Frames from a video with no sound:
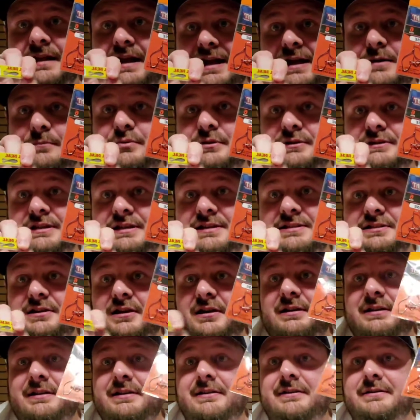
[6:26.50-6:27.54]
I could put these
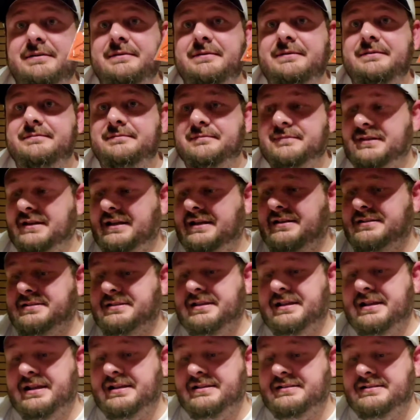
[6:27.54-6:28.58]
on here. Like I
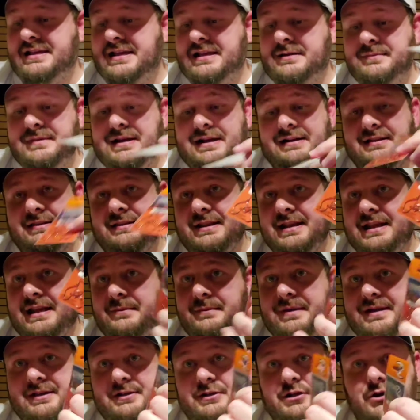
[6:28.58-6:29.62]
said, I could take them down to the
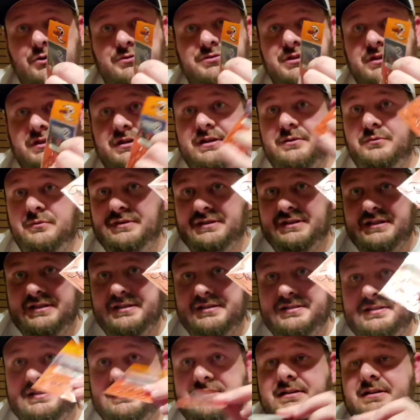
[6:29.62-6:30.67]
dam. I could nose hook it with
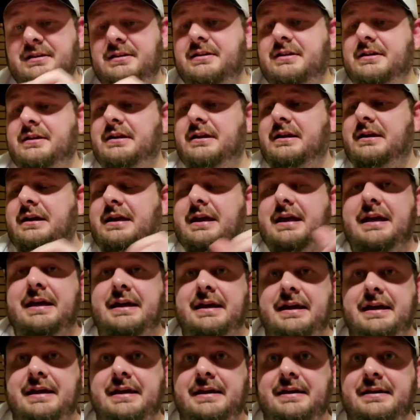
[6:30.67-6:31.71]
this.
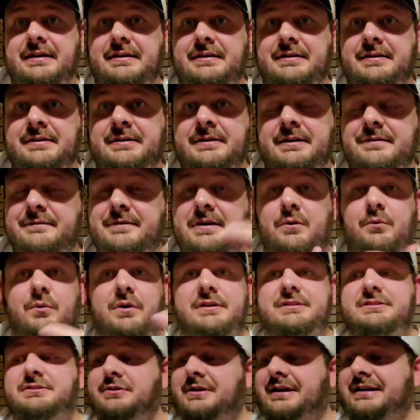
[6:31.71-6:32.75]
And if I
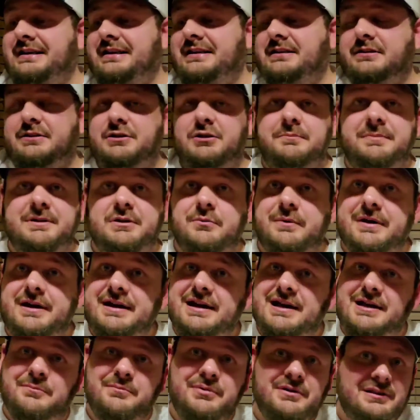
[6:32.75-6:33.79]
want to, I need a little bit of
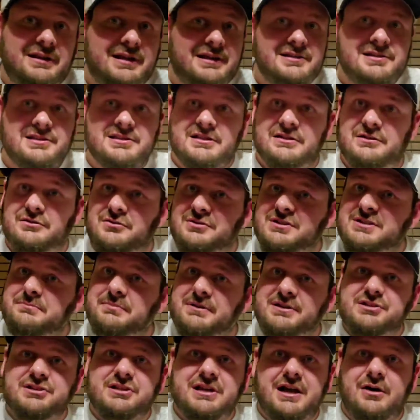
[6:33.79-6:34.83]
weight, I could put like just a little
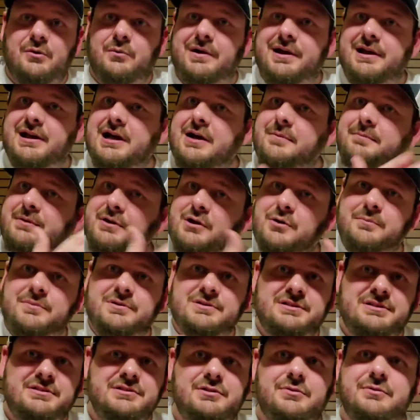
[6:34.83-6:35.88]
split shot way up and
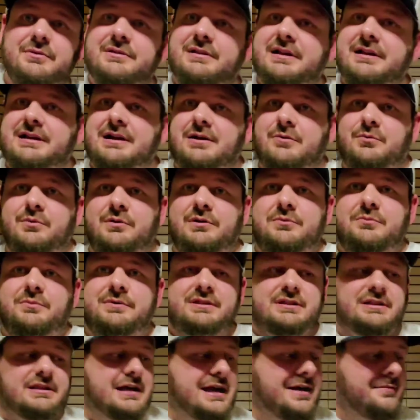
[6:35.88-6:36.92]
almost do it like I would
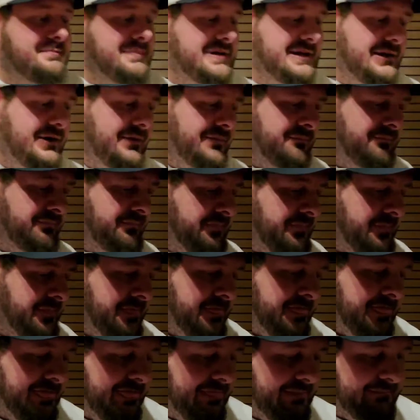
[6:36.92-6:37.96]
with a live minnow.
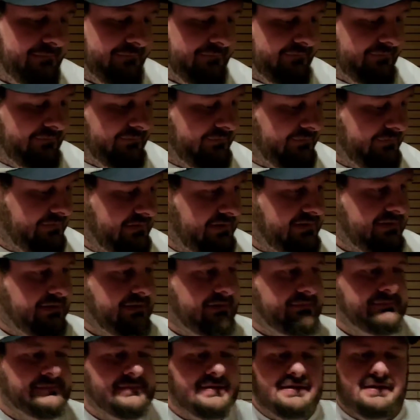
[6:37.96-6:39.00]

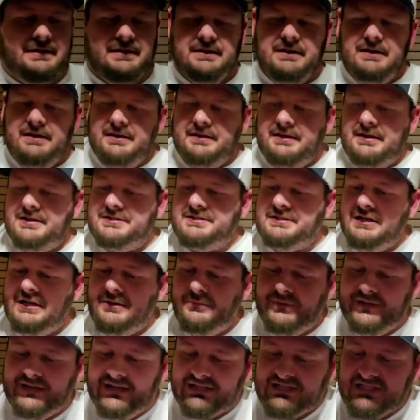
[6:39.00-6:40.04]
So next
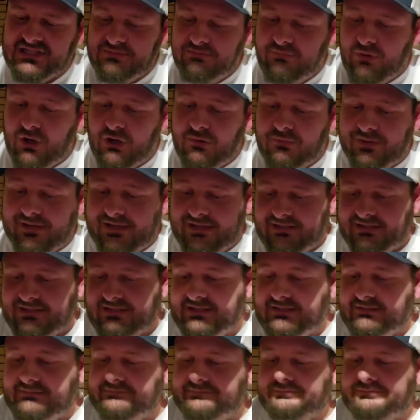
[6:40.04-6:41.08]
up, we got Smart
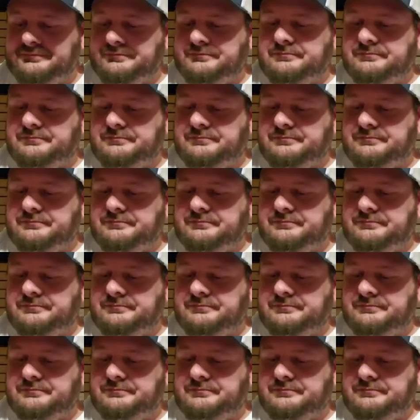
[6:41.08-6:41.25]
Baits.